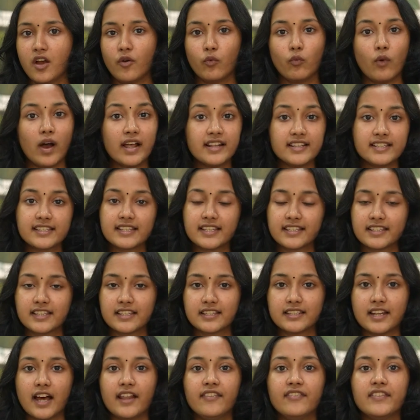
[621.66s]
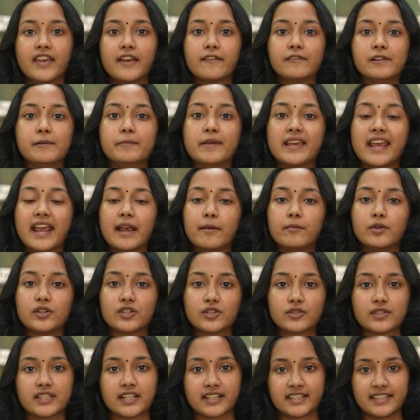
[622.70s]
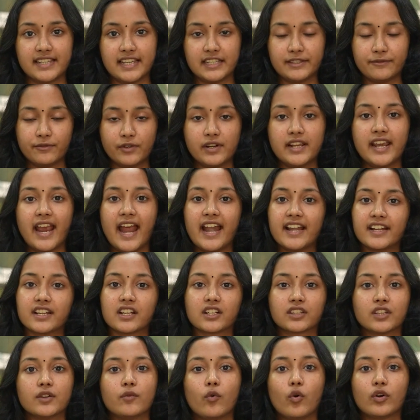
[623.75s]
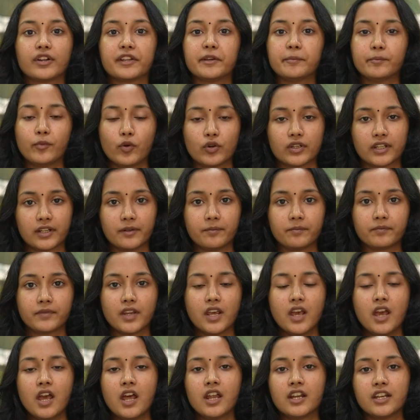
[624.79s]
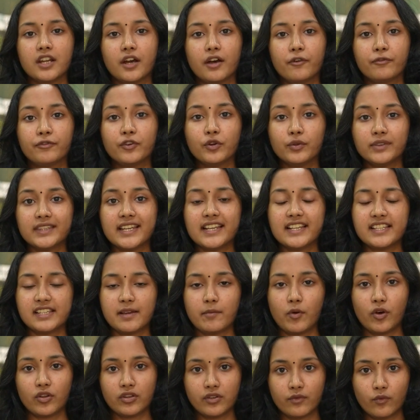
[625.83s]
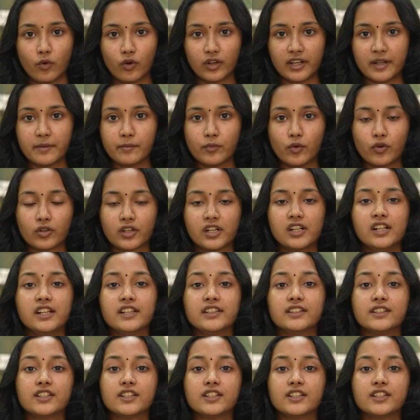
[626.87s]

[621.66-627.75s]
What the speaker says: Once this is done, they will be able to successfully enter the voting portal. Now a few things about the voting portal.